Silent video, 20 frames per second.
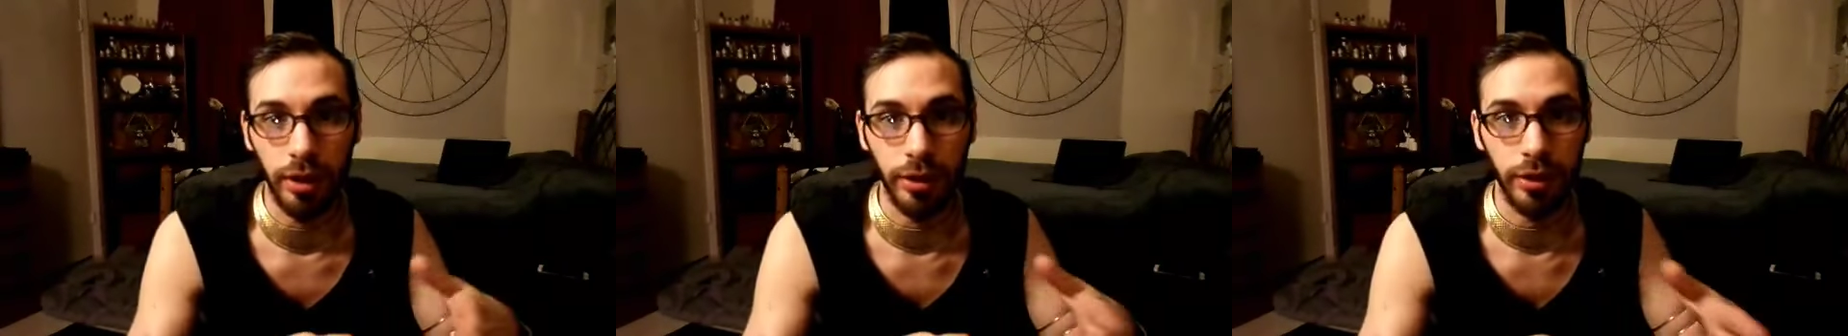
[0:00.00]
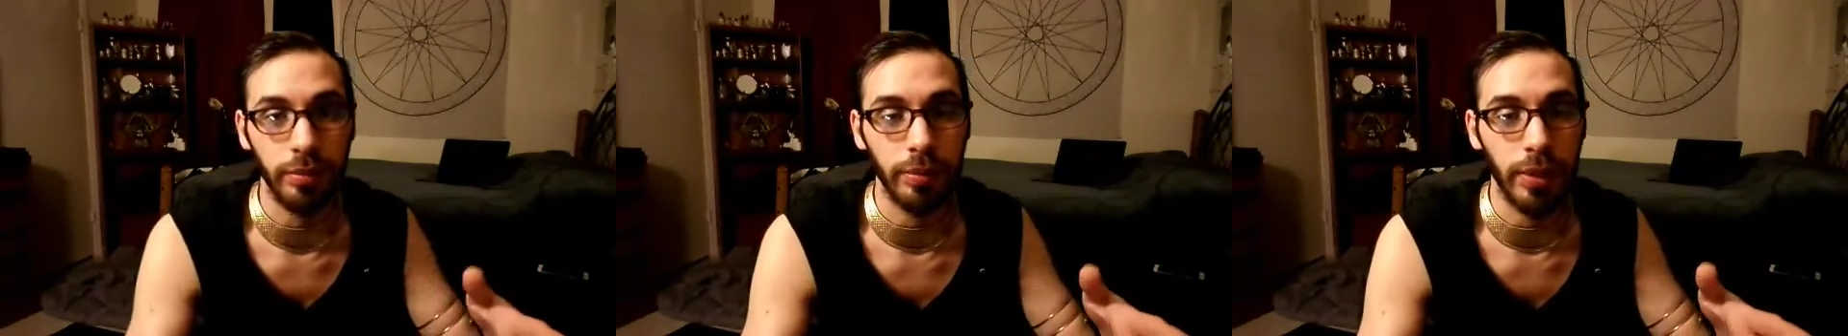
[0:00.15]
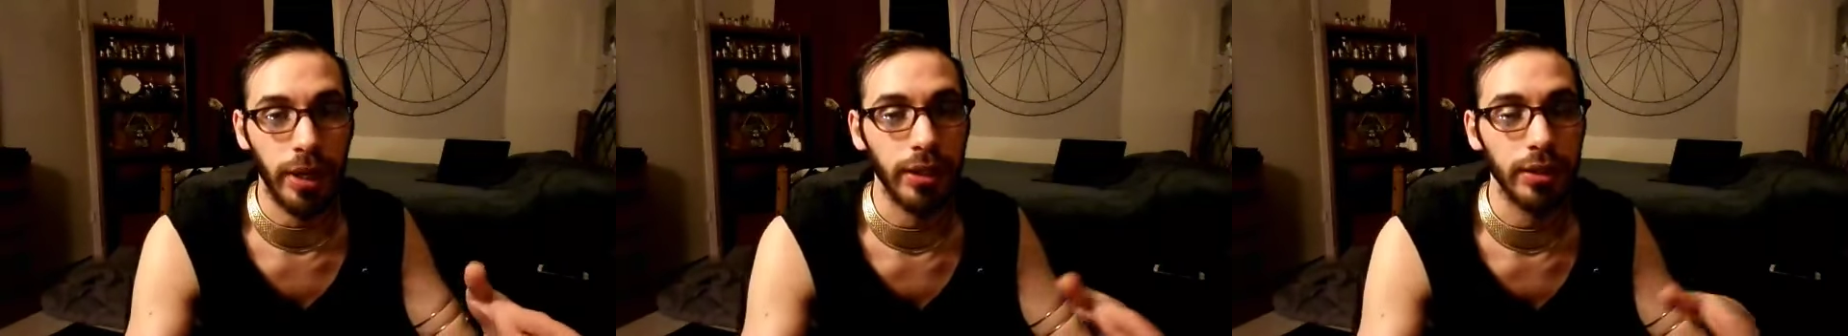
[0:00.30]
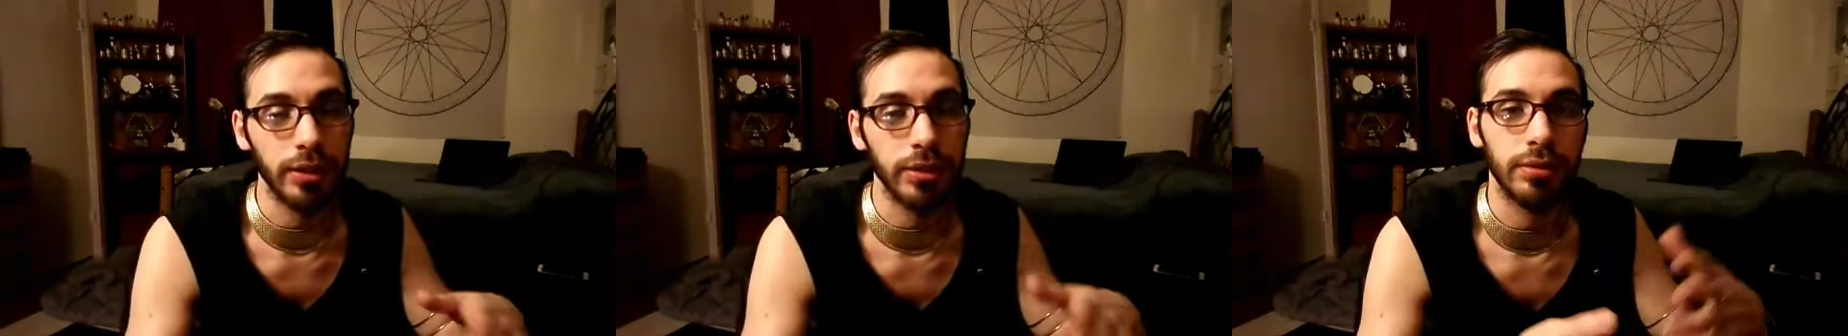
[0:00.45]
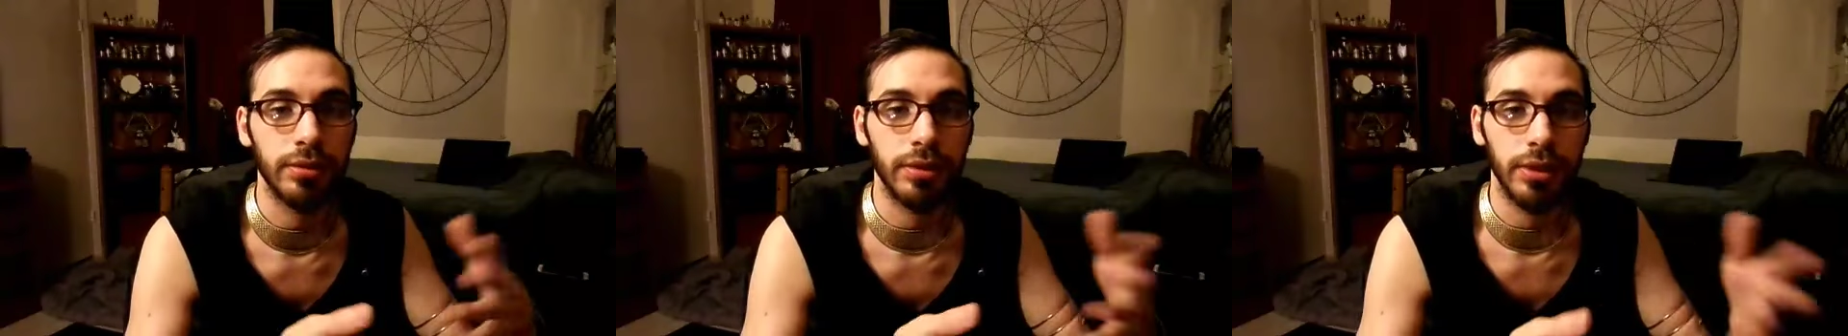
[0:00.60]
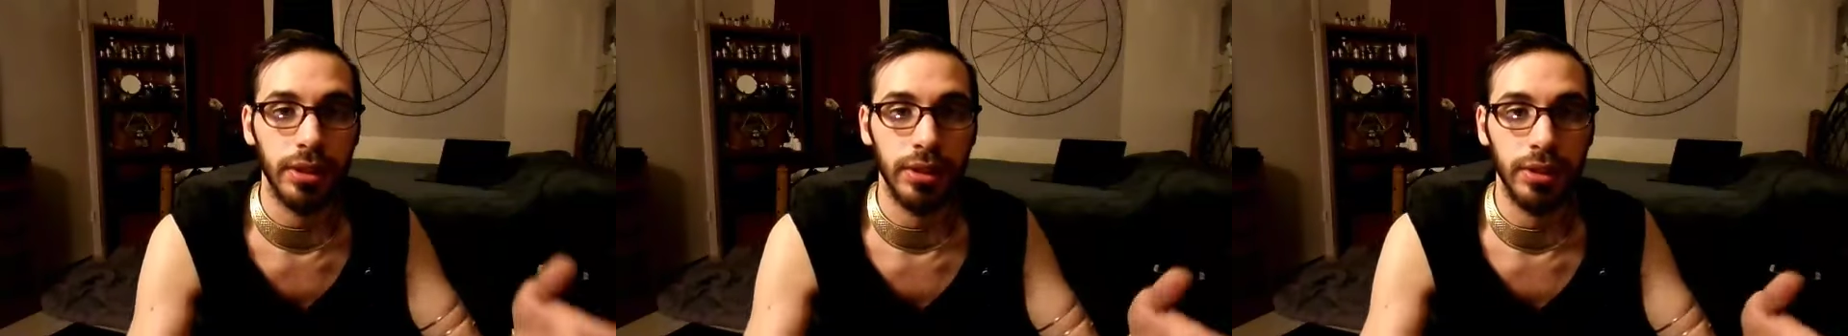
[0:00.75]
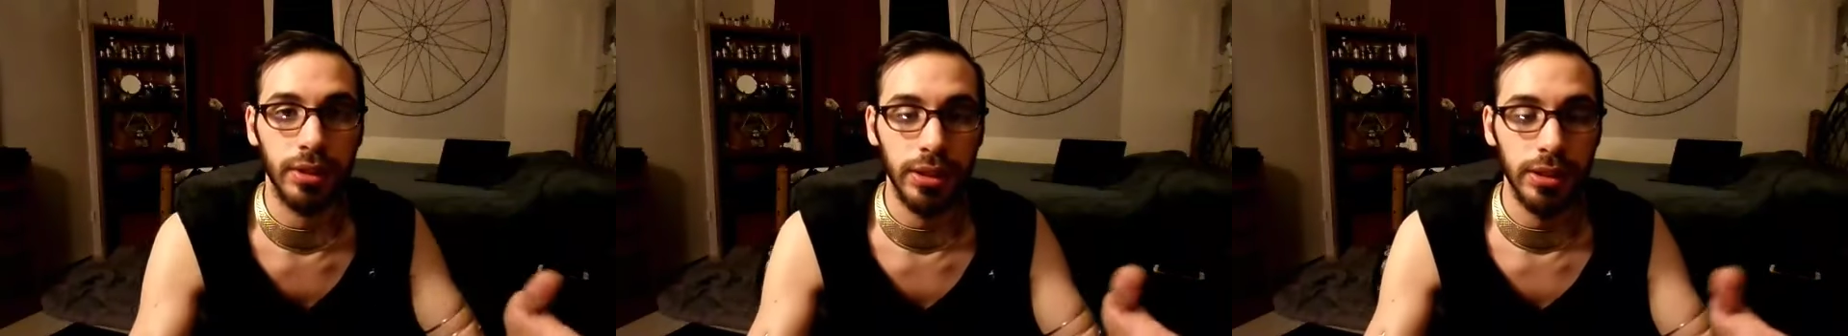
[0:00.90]
your
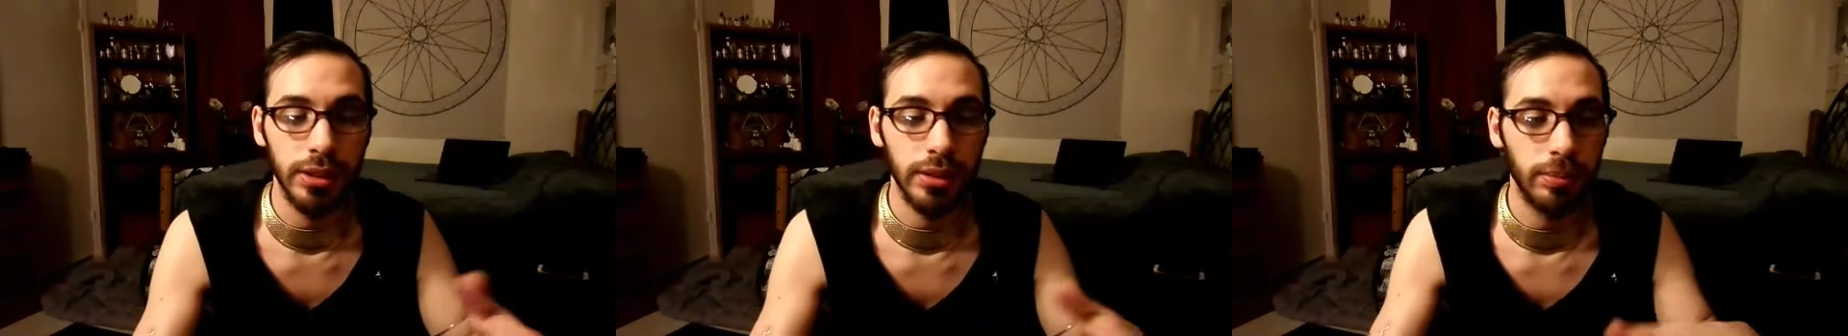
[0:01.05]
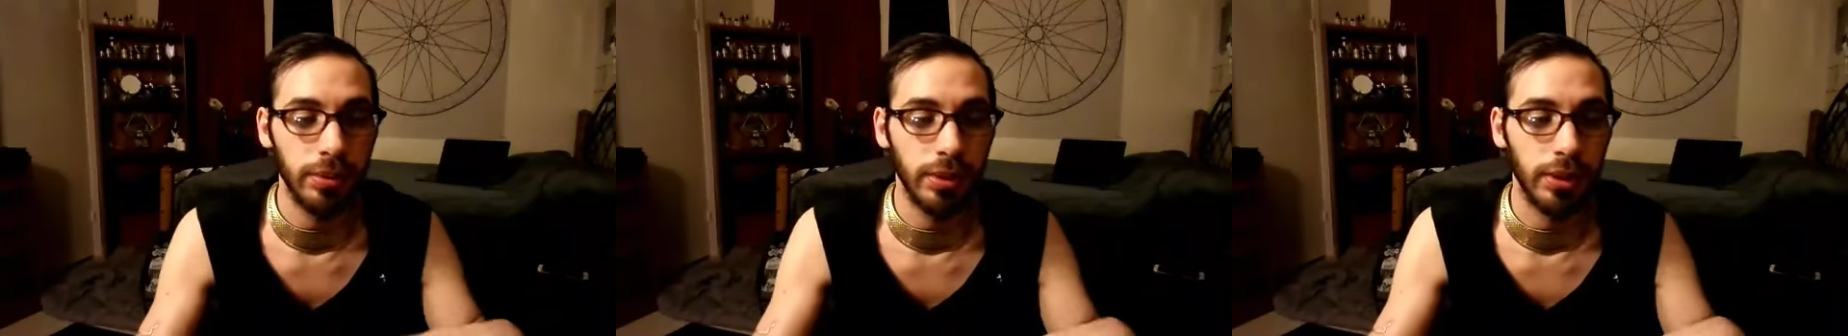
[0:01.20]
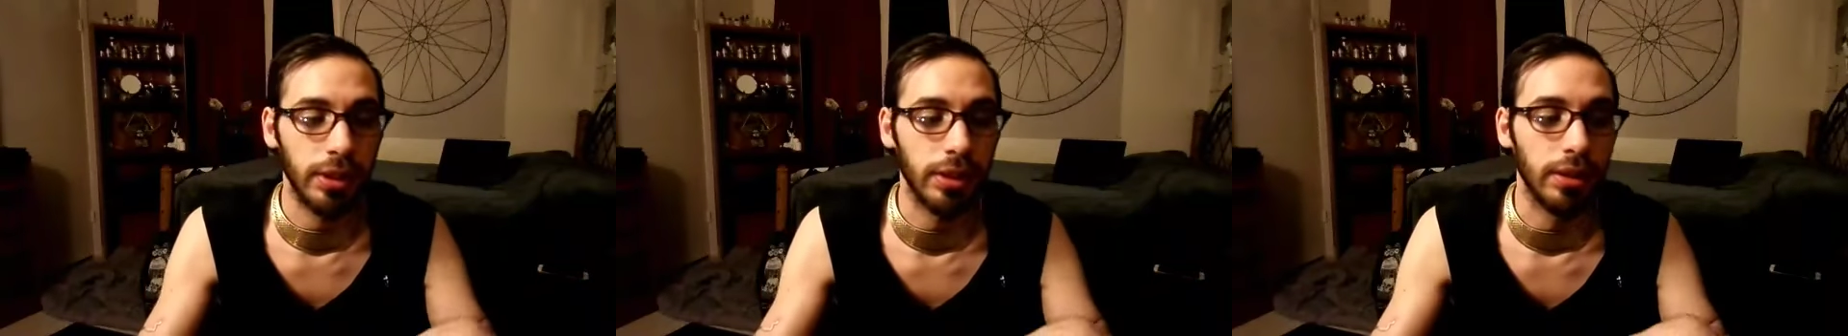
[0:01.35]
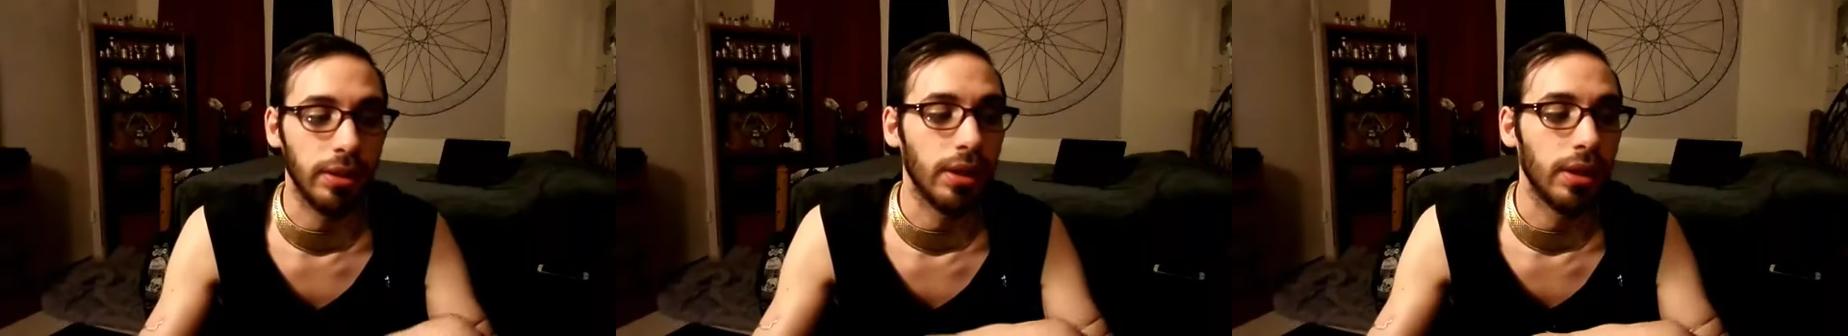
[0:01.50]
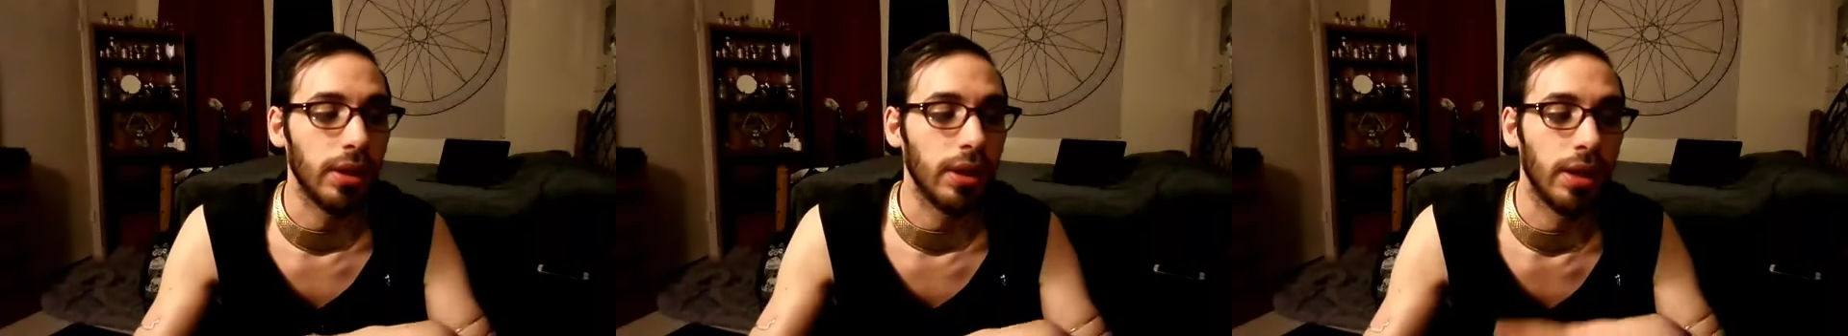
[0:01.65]
mastery and discipline